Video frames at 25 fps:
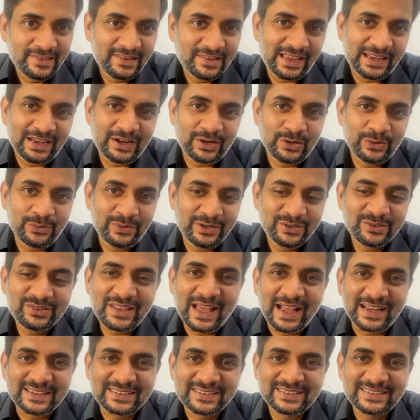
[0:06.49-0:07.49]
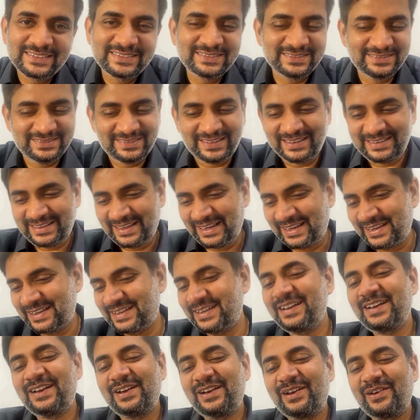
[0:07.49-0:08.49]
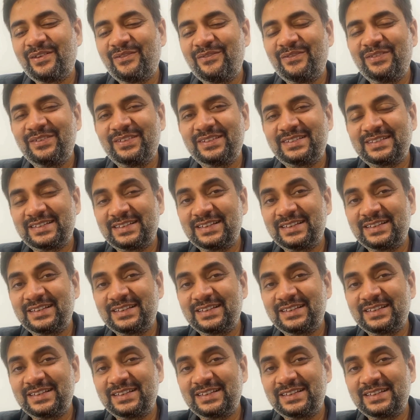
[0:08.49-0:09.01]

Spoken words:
And how do we do that? I think it's